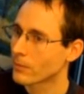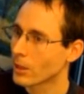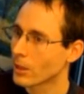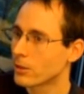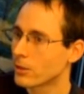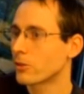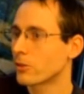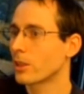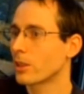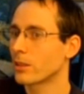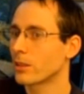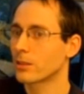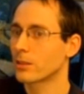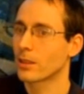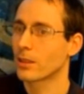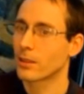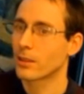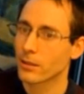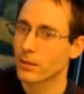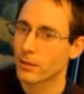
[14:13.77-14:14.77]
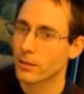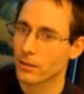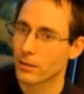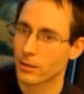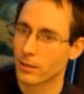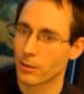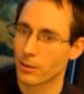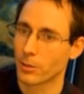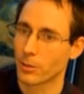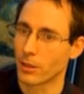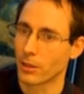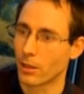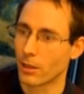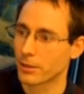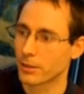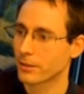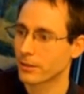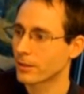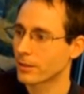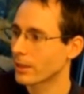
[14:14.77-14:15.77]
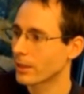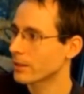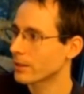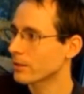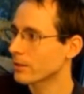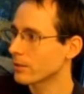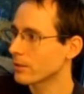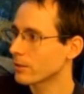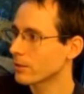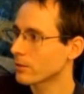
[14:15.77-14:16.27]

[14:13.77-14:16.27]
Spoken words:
So I did that internship in Austin, Texas.